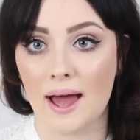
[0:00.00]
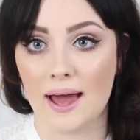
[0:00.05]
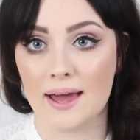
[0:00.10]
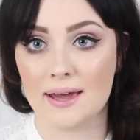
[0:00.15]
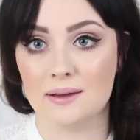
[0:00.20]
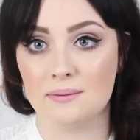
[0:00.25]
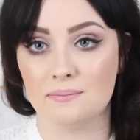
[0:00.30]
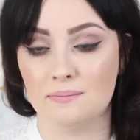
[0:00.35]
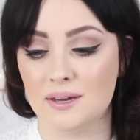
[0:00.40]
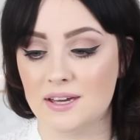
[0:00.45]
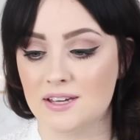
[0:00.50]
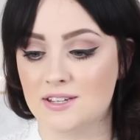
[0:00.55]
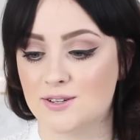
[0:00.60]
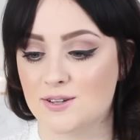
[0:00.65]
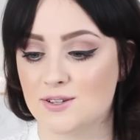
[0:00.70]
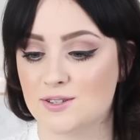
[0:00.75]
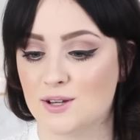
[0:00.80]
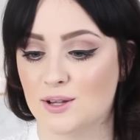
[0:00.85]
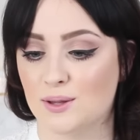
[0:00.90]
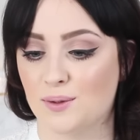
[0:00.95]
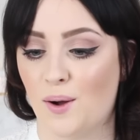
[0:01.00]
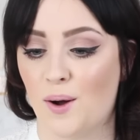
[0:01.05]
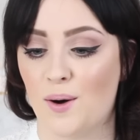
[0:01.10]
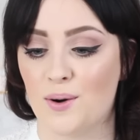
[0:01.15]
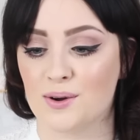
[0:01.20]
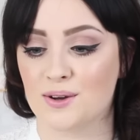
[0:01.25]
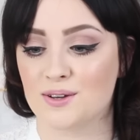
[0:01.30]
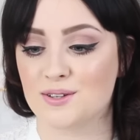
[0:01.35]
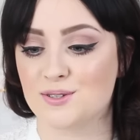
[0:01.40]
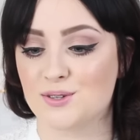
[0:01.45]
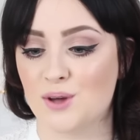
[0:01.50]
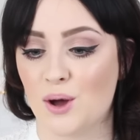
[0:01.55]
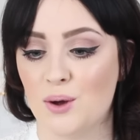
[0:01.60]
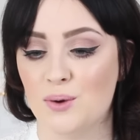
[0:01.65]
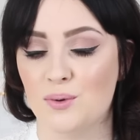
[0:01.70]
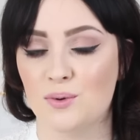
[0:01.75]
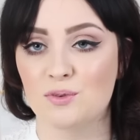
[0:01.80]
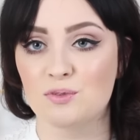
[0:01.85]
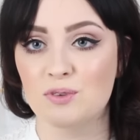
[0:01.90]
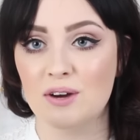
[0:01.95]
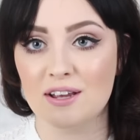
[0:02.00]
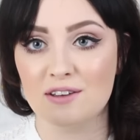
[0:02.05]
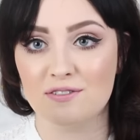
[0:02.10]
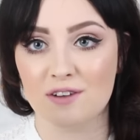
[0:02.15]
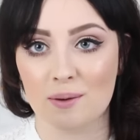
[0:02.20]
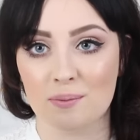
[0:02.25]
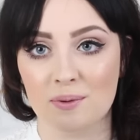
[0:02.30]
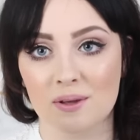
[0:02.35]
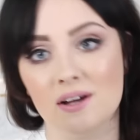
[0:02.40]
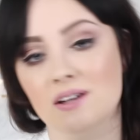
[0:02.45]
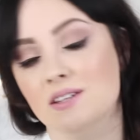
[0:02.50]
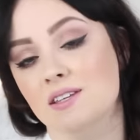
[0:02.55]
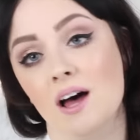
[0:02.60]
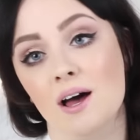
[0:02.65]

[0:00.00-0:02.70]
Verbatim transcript: eight meters long, so really fabulous.